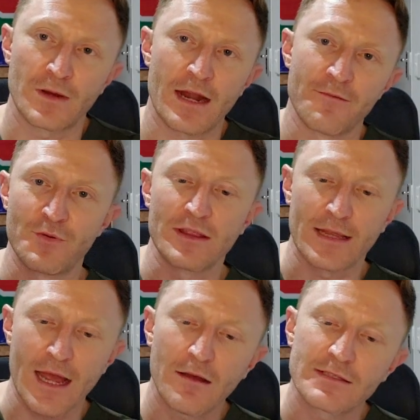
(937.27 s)
kind of bring the
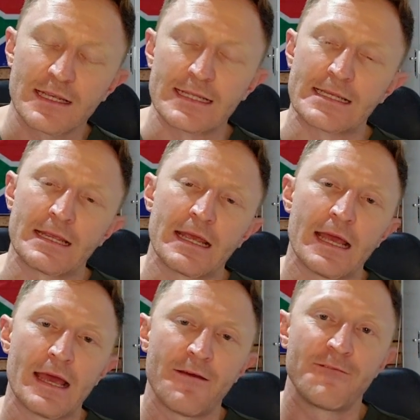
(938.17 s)
counter and say,
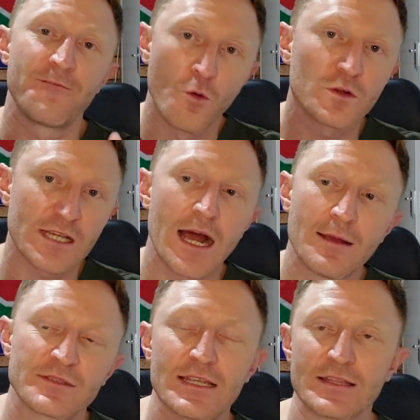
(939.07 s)
4
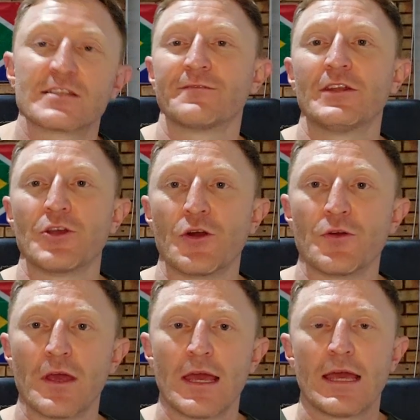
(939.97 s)
times in this
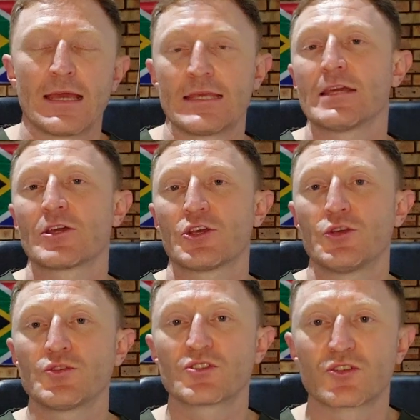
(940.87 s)
video, he
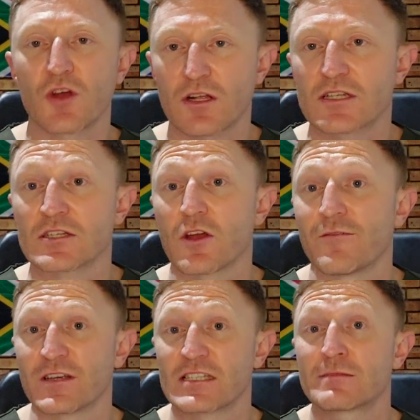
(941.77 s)
accused doctors
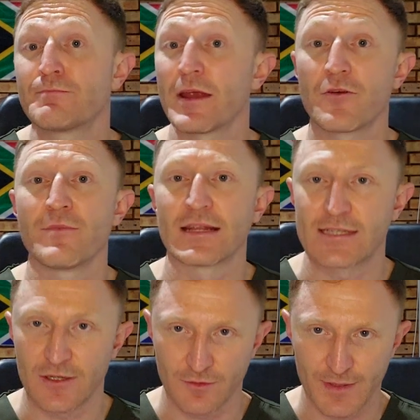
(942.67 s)
of
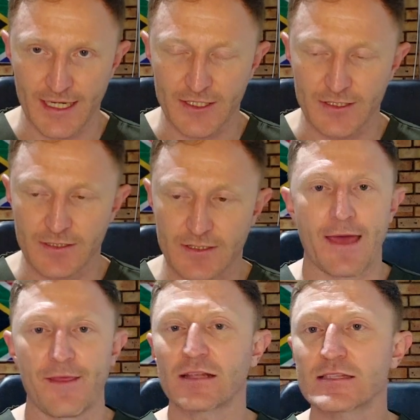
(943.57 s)
experimenting on patients.
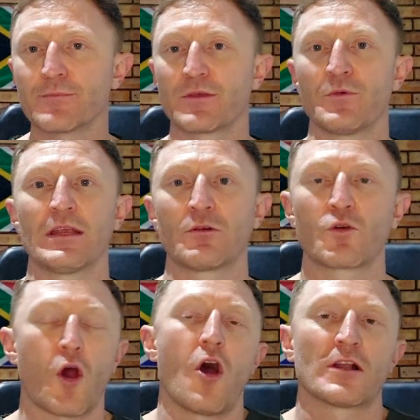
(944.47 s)
And that's something we
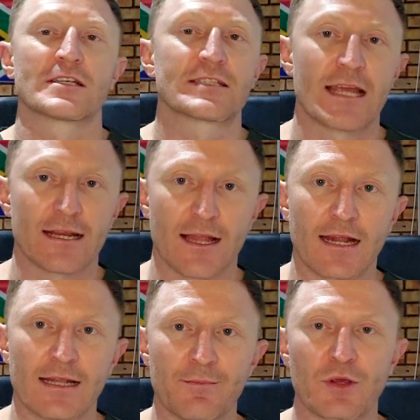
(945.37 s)
can't just take
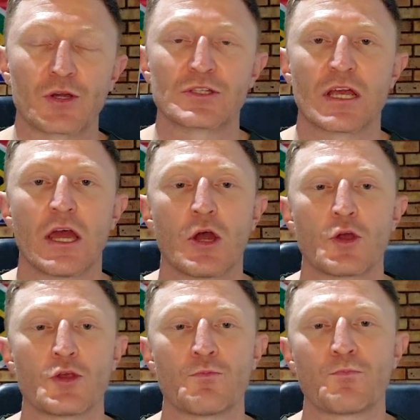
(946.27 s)
lightly, because
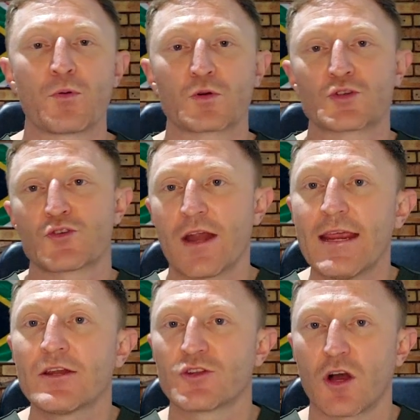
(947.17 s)
you're
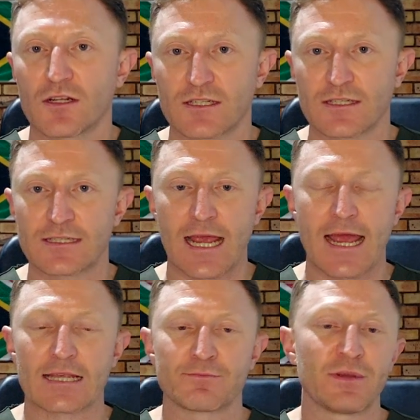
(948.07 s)
portraying doctors
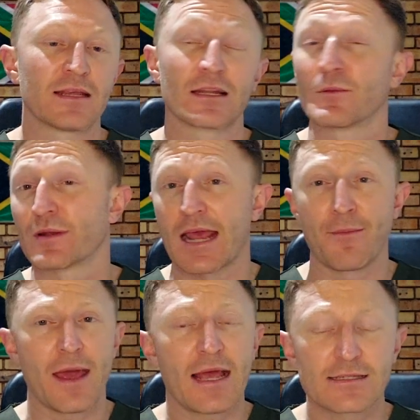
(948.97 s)
as being a little bit
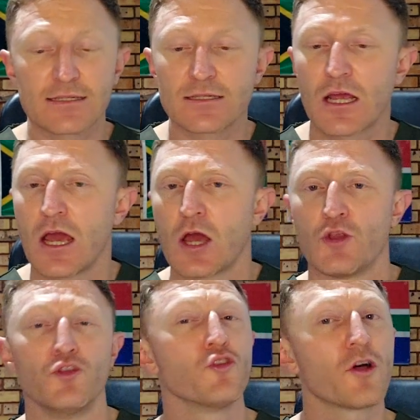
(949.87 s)
haphazard,
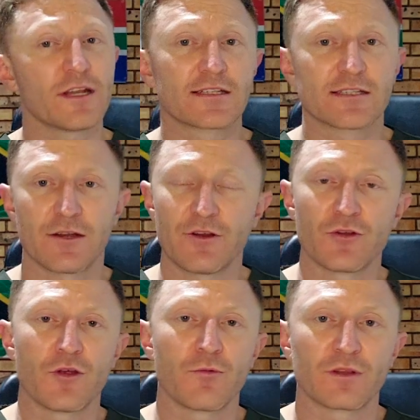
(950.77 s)
not necessarily
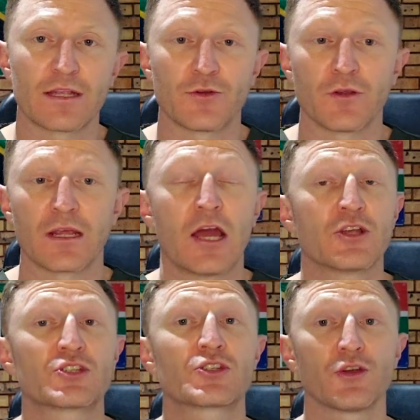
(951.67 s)
knowing what they're doing,
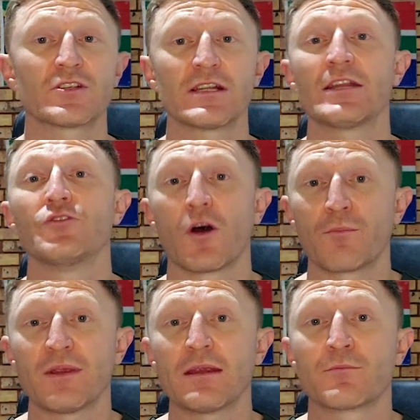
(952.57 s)
certainly not
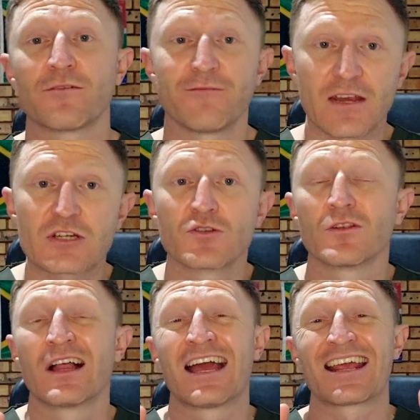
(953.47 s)
being
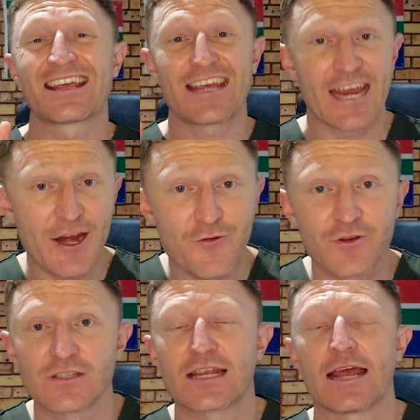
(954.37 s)
professional
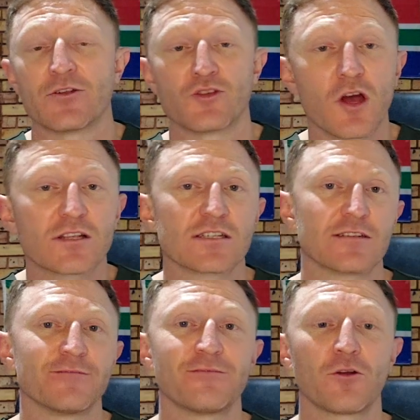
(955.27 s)
carers and doctors
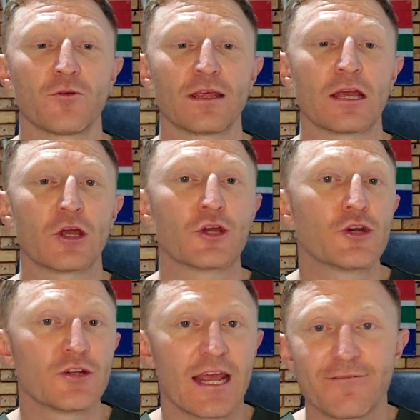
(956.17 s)
and following
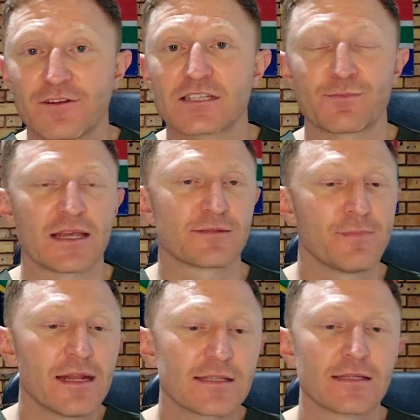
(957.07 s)
good evidence-based
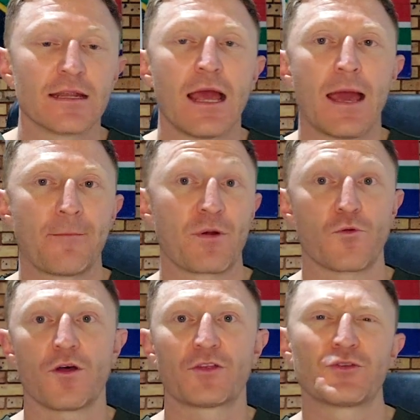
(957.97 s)
medicine, but
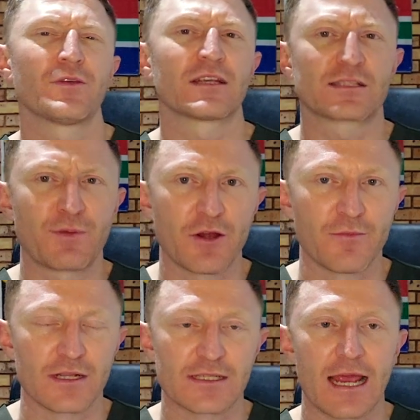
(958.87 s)
rather doing
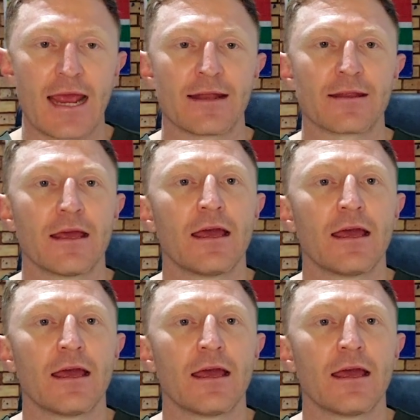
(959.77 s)
experiments. And